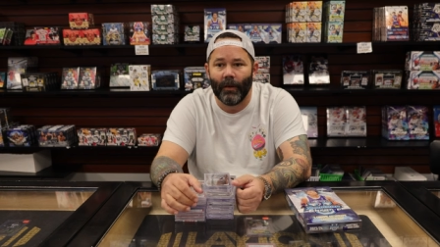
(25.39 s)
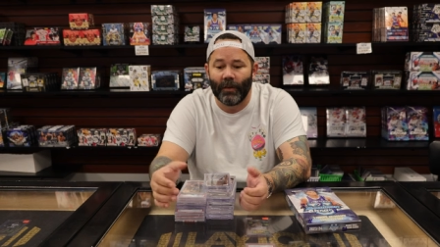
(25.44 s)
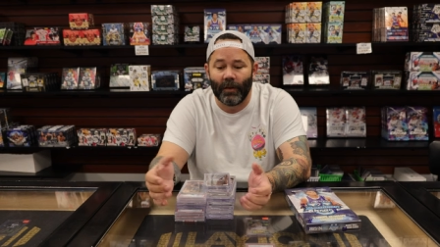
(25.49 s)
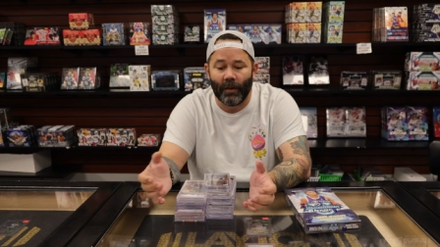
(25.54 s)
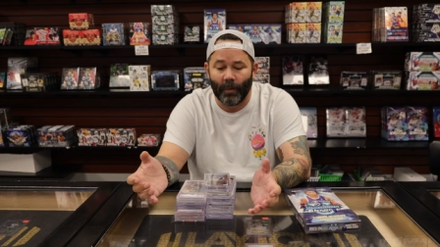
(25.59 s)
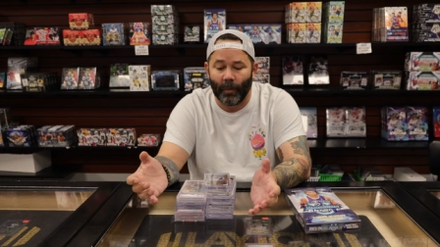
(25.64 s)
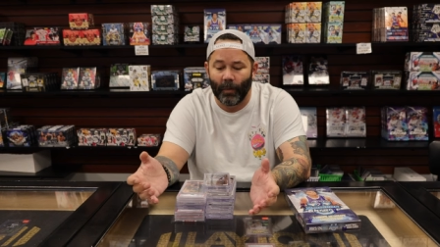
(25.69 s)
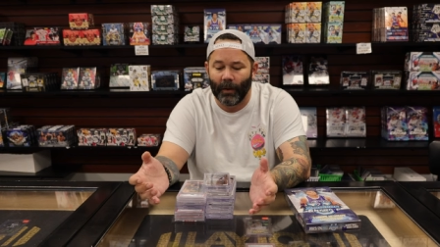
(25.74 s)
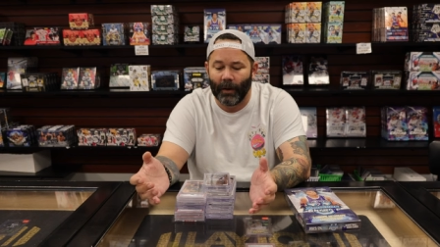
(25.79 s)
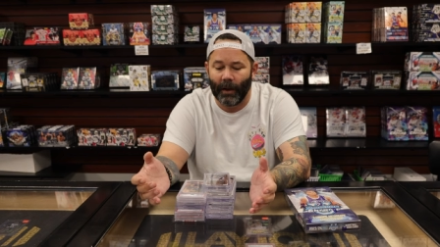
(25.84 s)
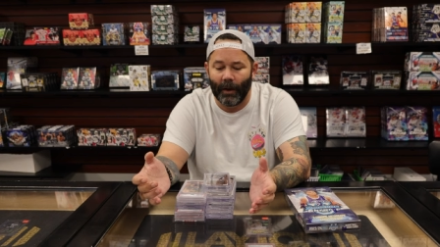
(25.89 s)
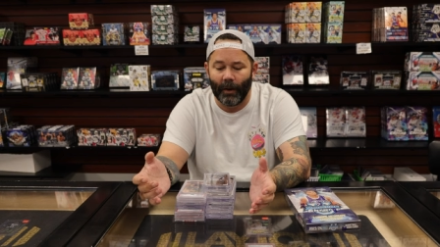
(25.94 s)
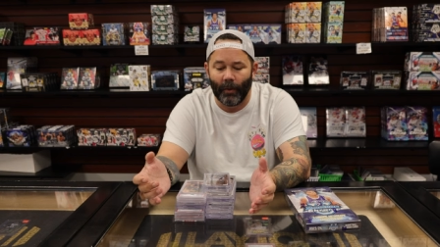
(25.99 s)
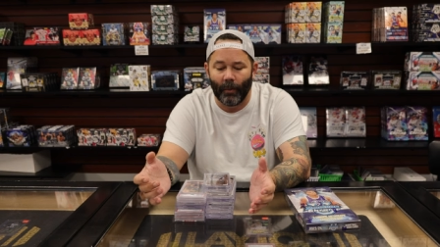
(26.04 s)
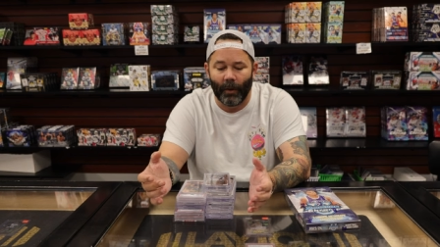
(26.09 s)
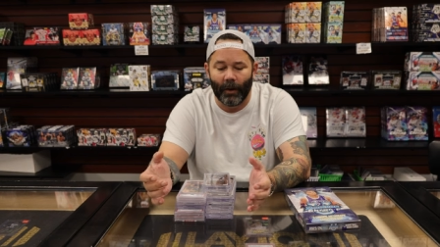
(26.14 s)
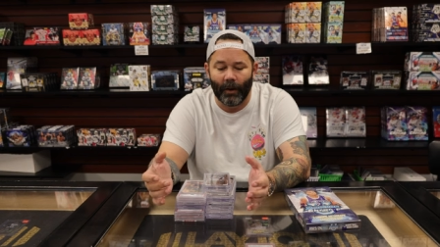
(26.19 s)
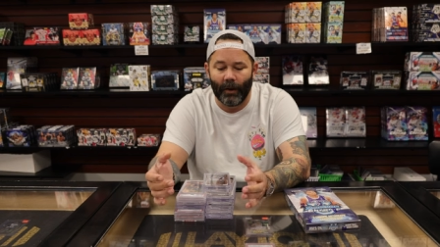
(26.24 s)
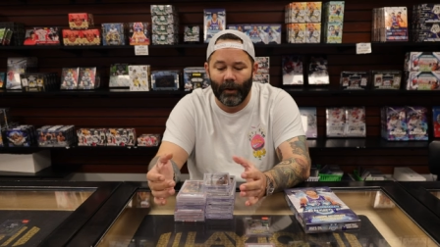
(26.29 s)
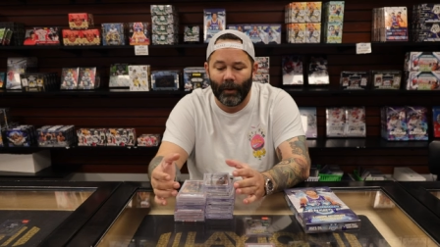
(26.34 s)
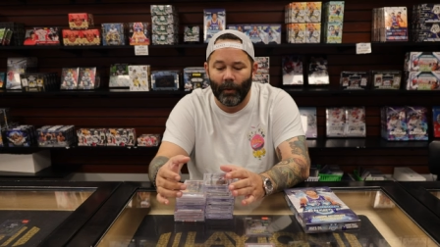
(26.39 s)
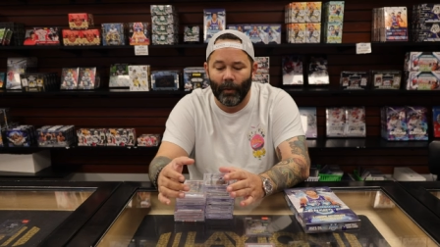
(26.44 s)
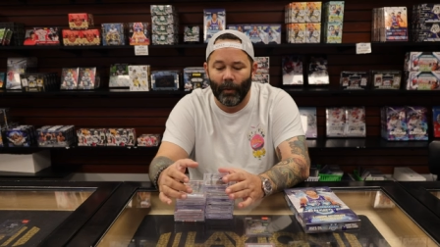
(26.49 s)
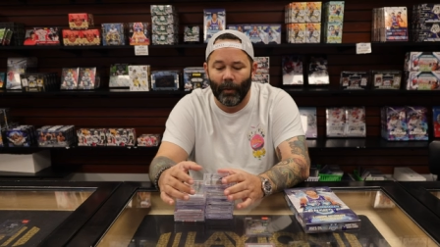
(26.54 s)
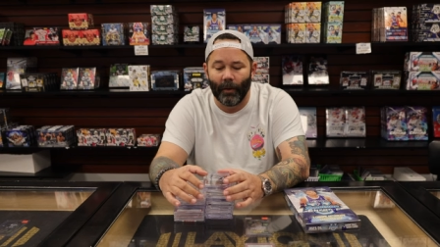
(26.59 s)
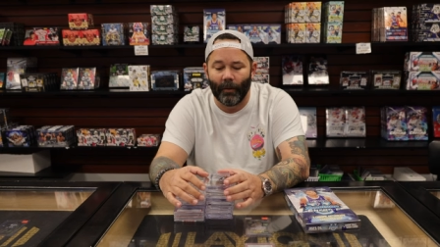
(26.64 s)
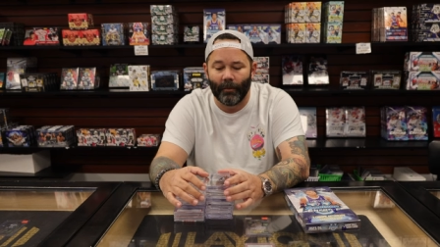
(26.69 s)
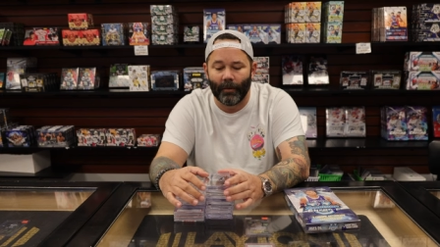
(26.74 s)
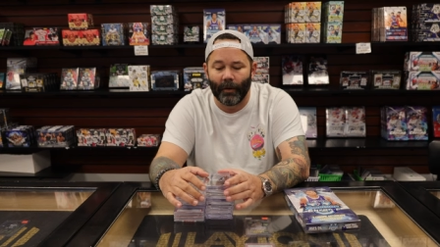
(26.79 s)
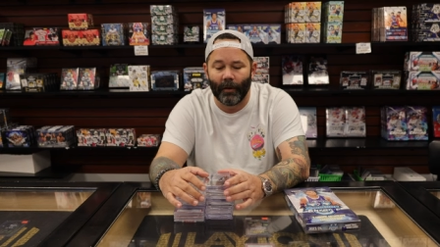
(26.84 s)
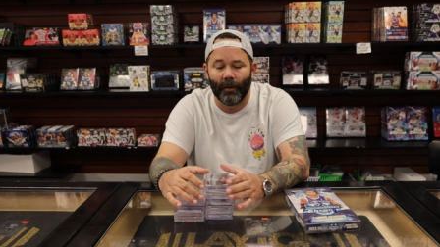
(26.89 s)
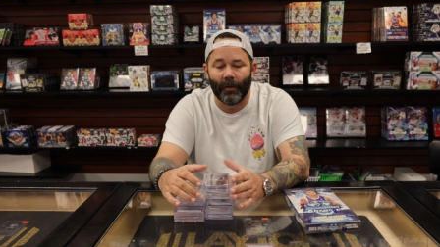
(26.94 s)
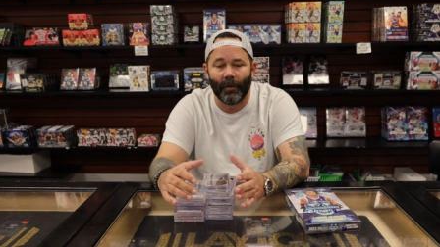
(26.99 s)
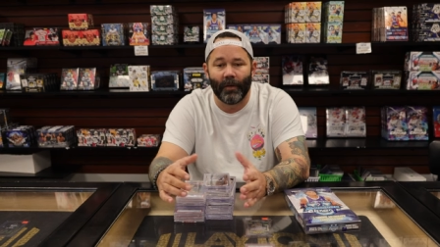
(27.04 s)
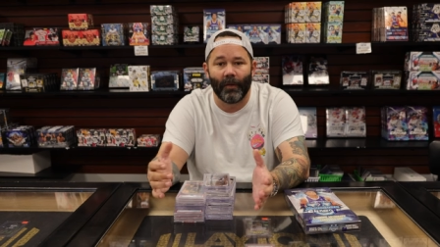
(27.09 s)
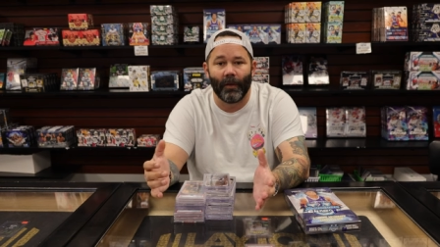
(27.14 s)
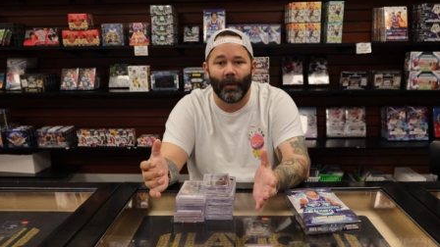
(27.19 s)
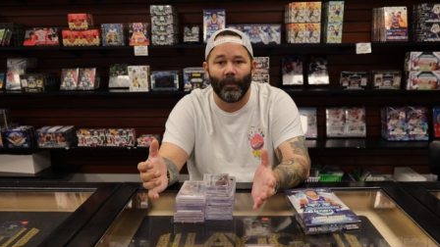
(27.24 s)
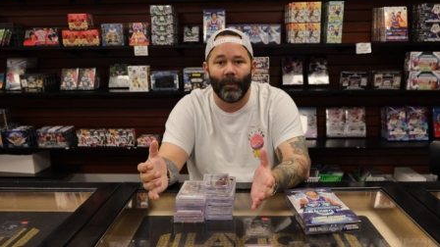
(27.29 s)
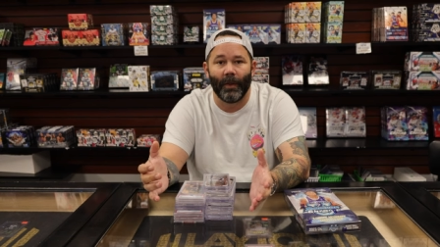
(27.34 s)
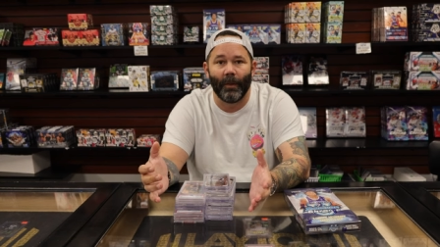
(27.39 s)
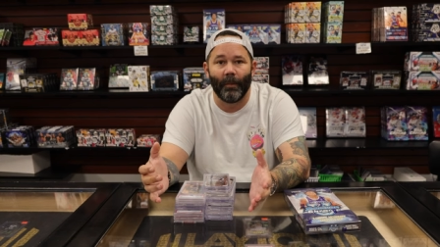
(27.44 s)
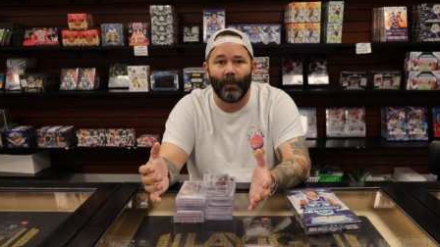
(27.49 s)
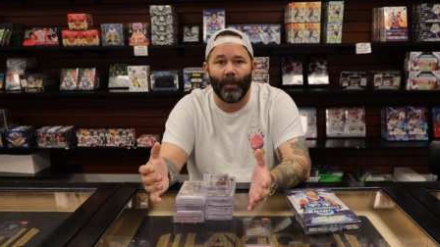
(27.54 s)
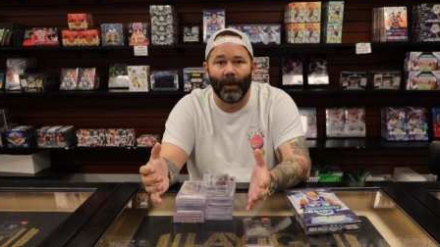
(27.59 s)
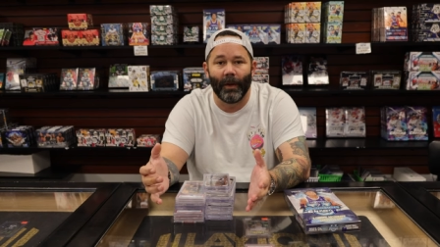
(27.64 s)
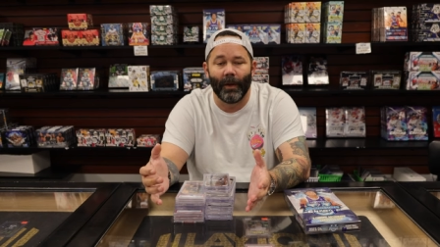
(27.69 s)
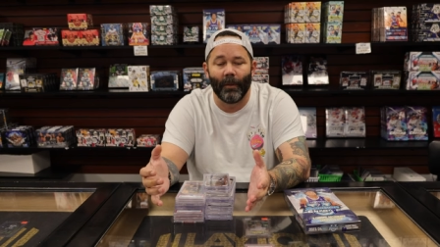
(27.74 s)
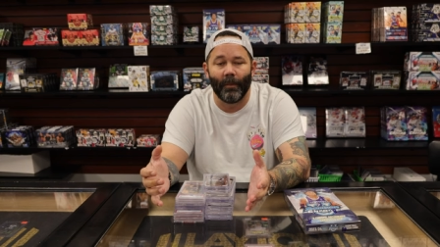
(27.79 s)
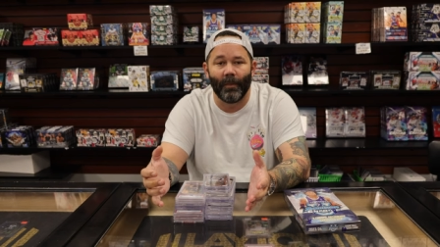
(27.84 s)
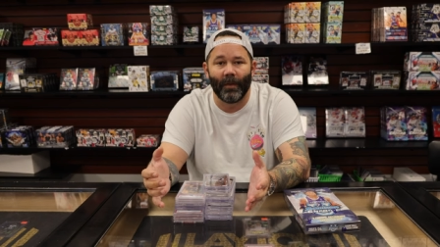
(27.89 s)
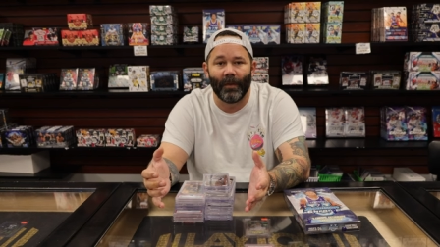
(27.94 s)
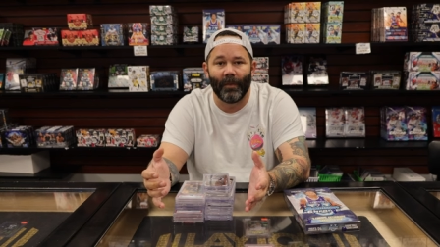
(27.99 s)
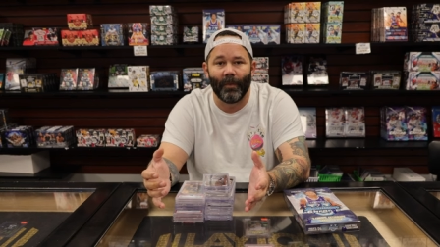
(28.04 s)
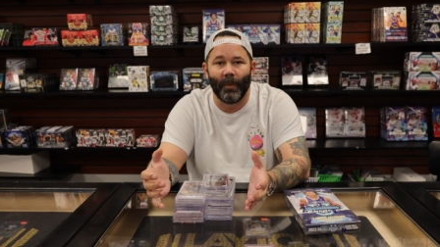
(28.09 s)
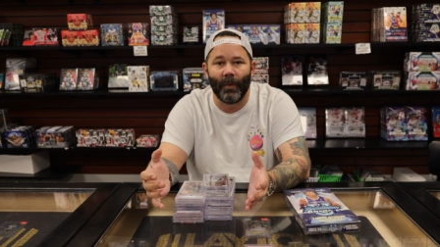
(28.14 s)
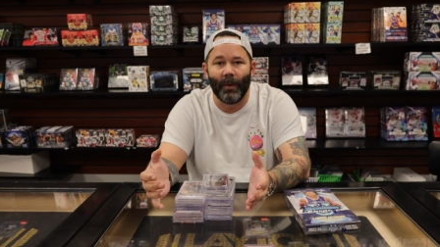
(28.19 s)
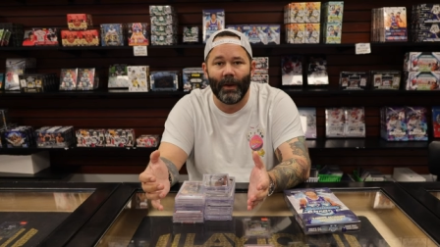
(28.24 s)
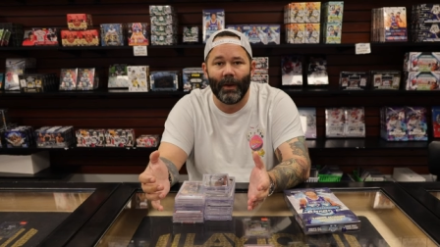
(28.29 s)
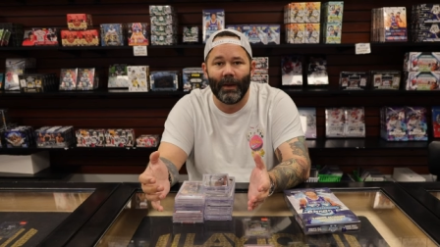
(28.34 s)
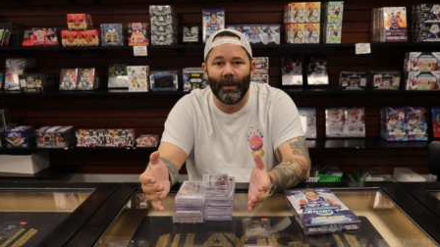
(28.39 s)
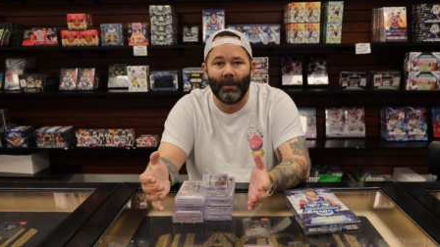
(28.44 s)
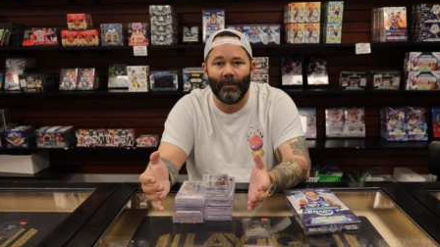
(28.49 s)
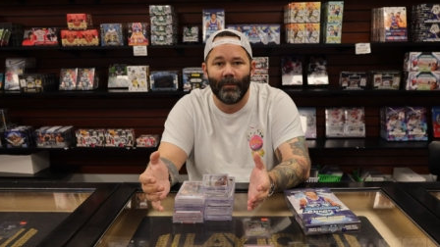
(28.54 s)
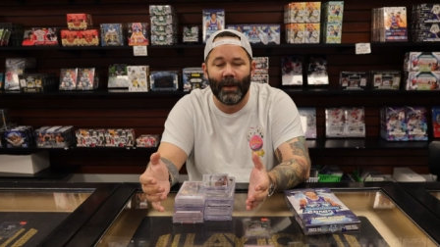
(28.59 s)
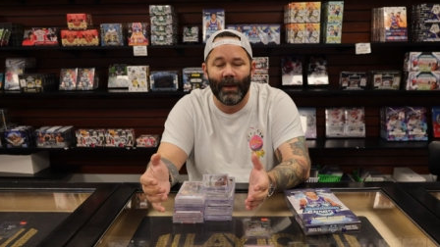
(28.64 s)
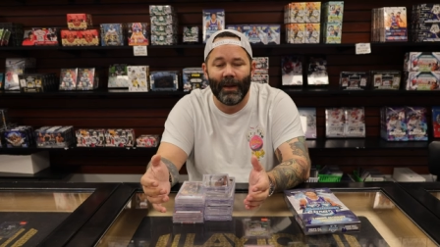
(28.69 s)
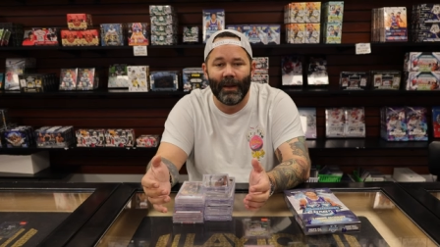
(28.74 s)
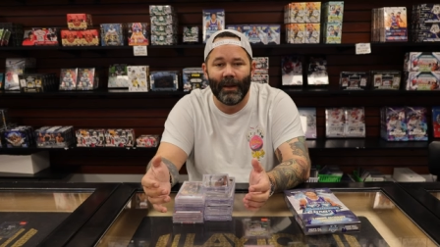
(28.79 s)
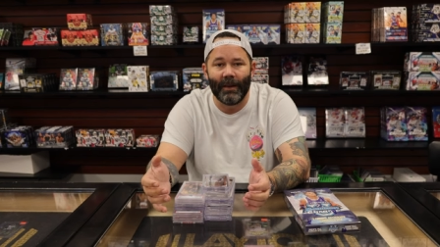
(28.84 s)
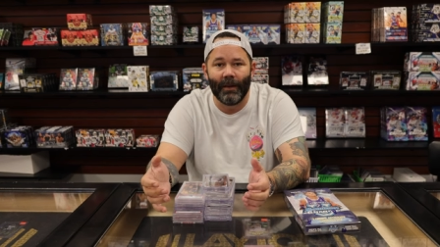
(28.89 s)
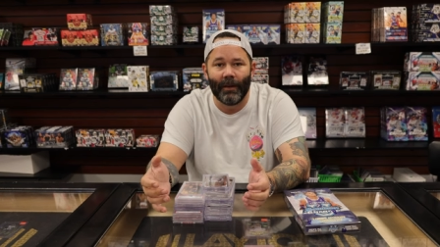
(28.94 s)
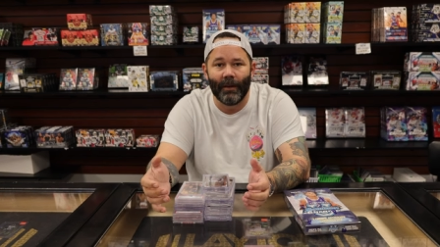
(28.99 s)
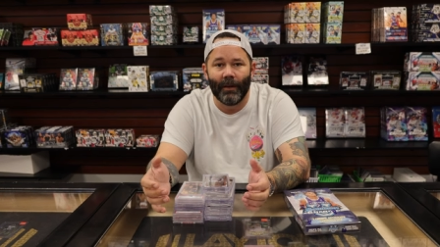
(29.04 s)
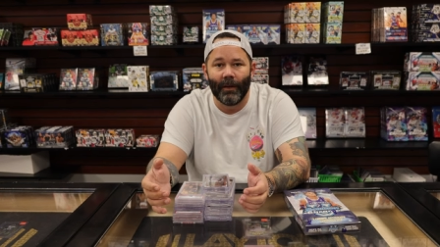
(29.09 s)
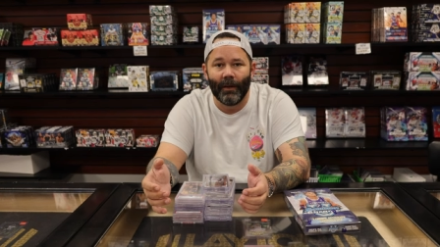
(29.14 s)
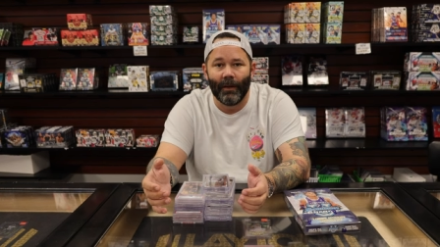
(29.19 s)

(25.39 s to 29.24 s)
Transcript: Just kind of wanted to go over some of the pickups we made